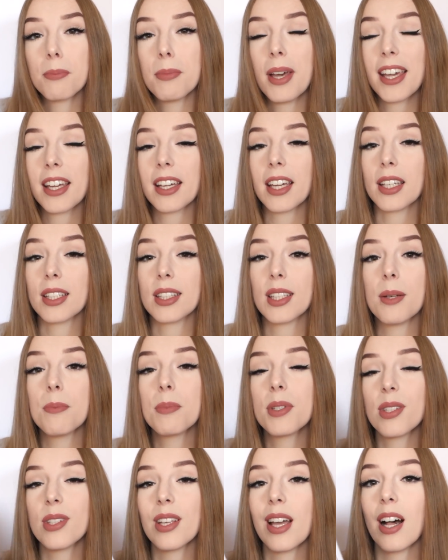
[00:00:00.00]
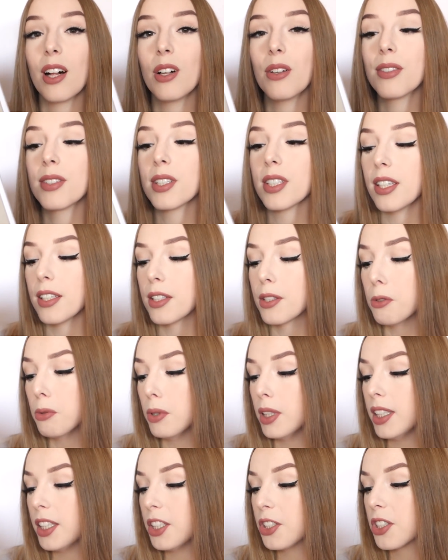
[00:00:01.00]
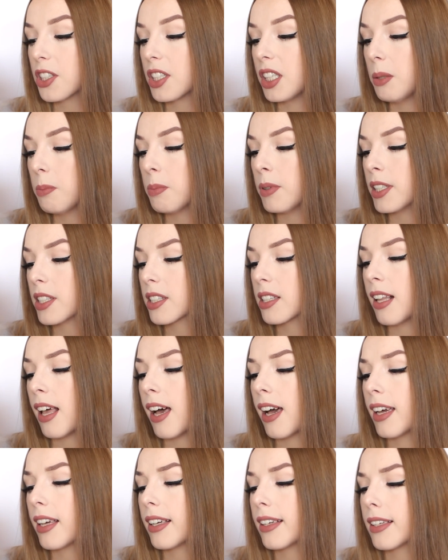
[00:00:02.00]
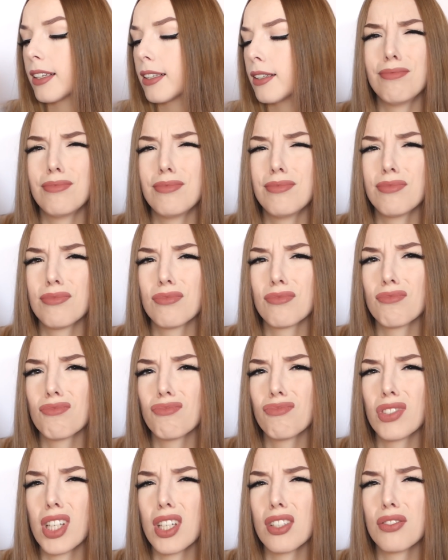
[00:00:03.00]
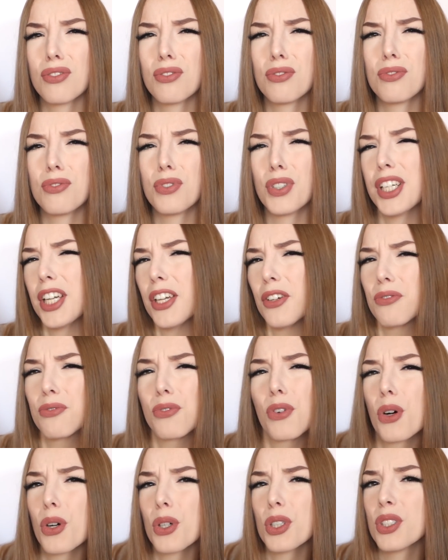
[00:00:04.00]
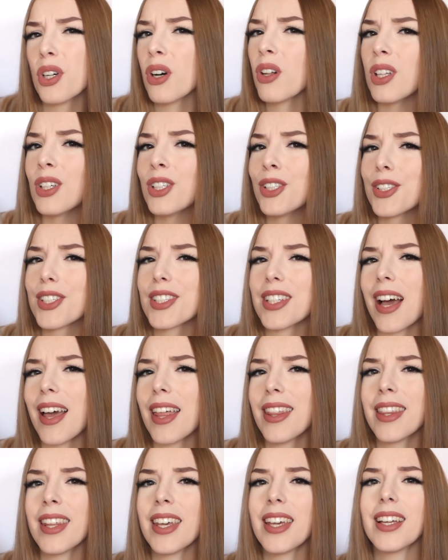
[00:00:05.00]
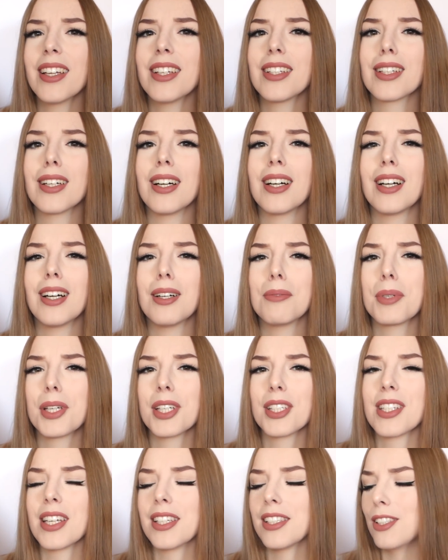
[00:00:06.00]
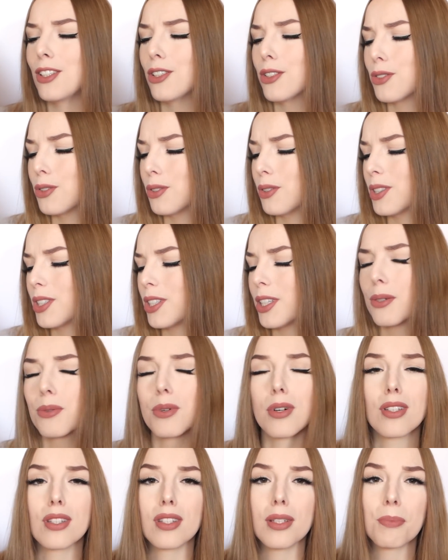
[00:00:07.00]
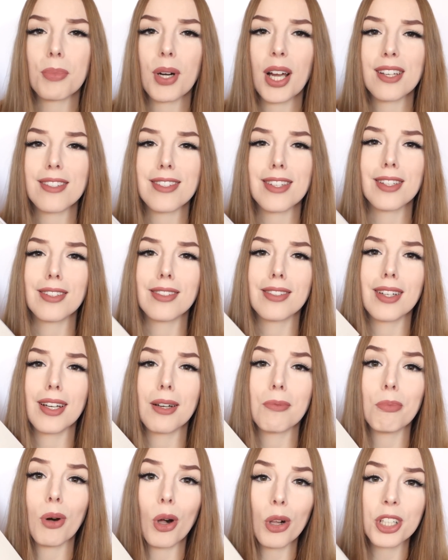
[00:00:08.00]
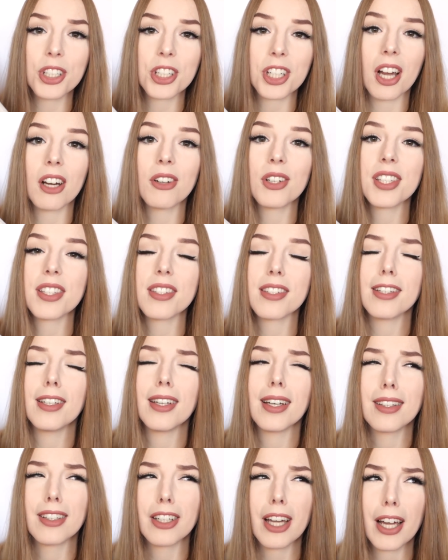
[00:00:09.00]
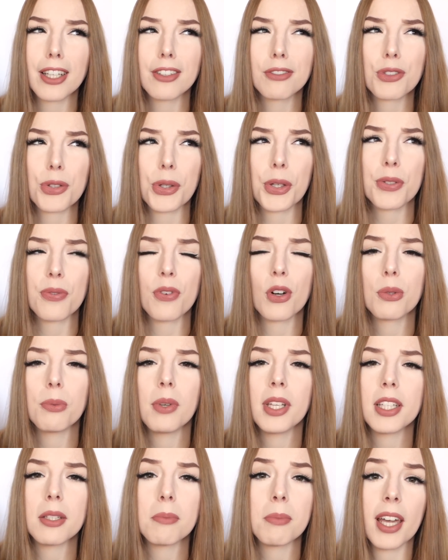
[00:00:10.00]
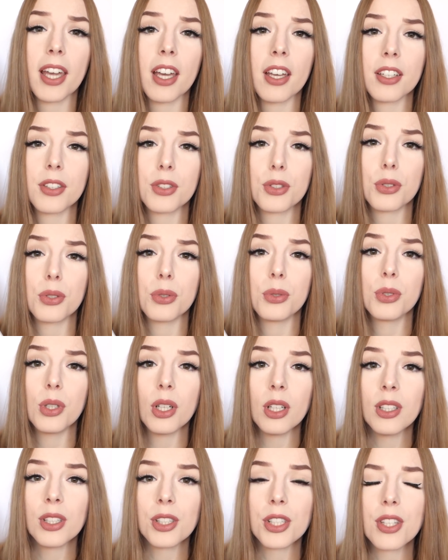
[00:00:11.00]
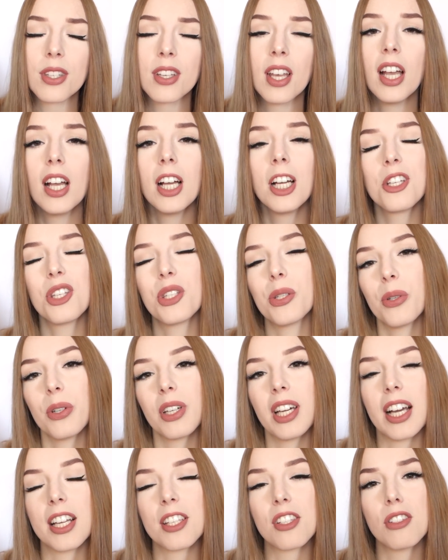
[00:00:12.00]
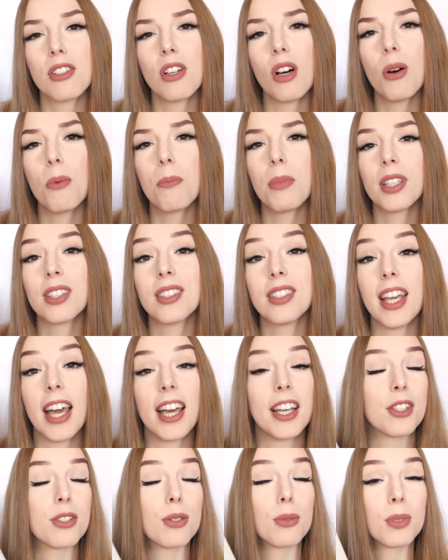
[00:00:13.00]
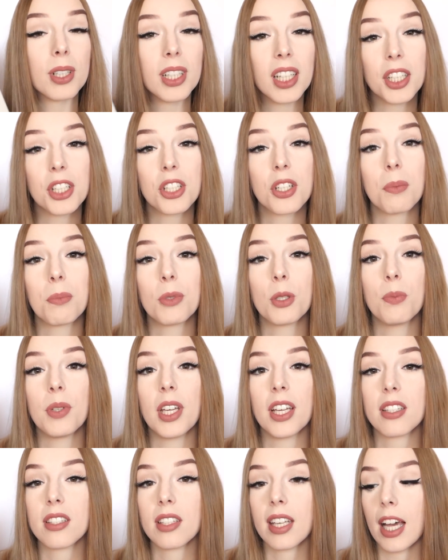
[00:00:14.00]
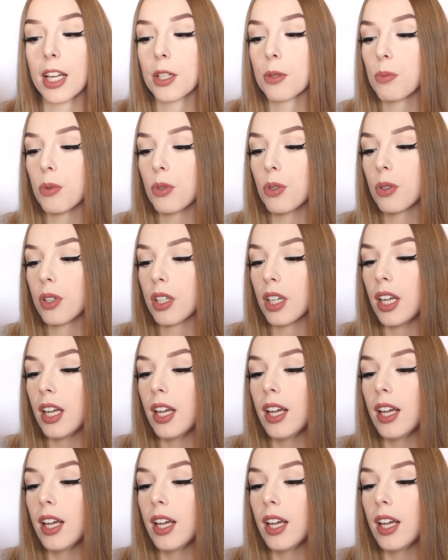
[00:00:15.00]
making themselves. It's really cheap, it's like $3-4 I think, because I needed to see what's the price in Polish currency and kind of transform it in my head to dollars, so you guys know. But yeah, it's really cheap to be a sketchbook.